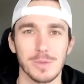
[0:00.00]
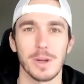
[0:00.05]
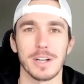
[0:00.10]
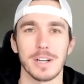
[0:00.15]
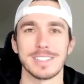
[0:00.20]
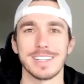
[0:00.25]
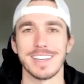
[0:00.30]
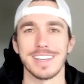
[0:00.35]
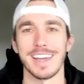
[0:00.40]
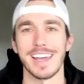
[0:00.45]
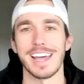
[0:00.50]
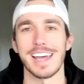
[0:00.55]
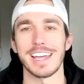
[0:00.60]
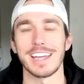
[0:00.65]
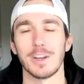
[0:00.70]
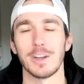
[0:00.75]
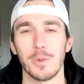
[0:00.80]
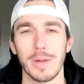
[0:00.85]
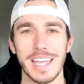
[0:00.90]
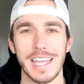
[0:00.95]
where
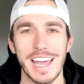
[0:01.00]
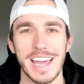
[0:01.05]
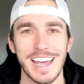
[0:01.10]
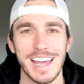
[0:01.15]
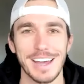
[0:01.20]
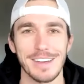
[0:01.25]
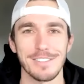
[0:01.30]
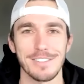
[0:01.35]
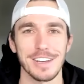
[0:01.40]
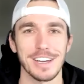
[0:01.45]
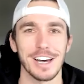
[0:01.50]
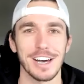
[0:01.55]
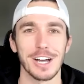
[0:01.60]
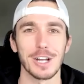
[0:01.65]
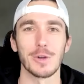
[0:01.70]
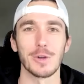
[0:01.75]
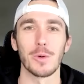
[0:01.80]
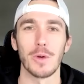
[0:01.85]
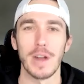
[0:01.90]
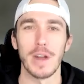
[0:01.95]
today we have a
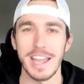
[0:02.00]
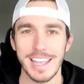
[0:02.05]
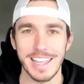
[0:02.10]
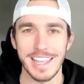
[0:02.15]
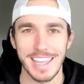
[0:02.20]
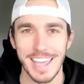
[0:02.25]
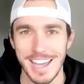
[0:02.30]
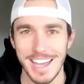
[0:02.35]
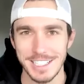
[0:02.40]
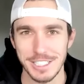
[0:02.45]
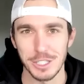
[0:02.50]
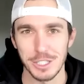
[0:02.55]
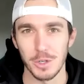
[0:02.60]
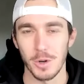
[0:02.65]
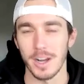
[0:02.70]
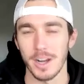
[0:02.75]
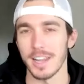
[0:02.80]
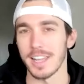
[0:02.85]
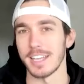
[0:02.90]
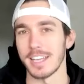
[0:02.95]
great guest
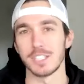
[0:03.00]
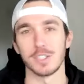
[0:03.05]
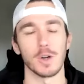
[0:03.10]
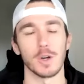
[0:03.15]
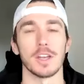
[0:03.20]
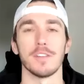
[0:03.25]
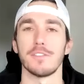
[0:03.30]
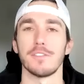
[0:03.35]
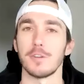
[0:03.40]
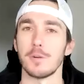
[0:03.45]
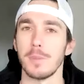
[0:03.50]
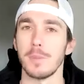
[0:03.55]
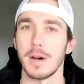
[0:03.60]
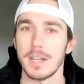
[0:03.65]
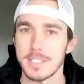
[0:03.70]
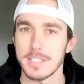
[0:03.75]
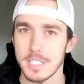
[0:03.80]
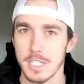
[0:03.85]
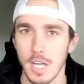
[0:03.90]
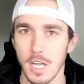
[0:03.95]
joining. He joined a few
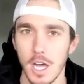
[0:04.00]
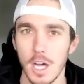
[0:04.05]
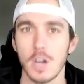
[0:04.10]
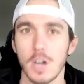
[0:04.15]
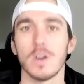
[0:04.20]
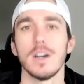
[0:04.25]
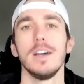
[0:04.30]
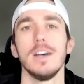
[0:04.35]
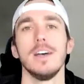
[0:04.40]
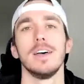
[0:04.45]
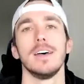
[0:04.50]
months ago.